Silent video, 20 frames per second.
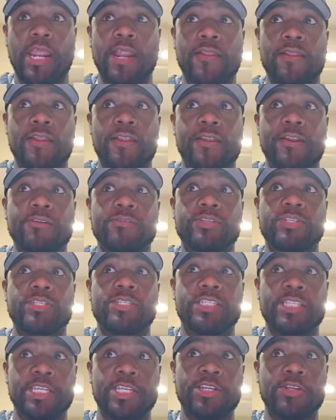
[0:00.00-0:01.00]
And then there's
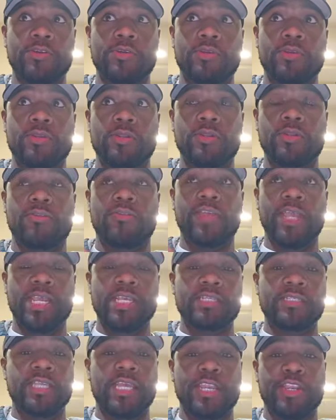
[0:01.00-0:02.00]
still
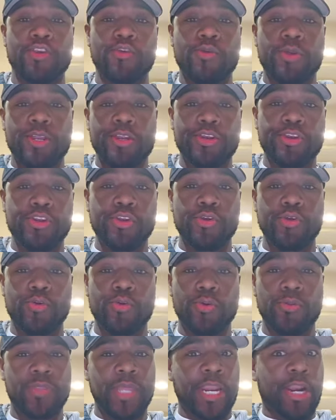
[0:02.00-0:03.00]
things that you can
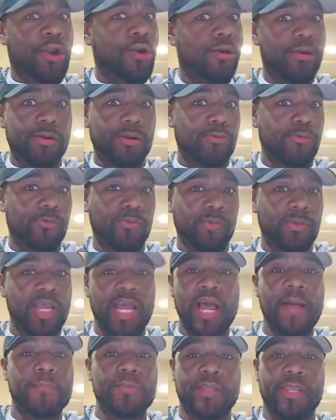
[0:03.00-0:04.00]
do that aren't
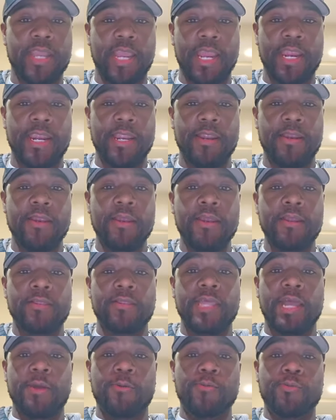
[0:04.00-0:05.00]
complicated
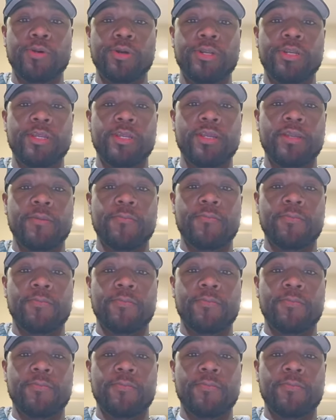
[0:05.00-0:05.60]
that would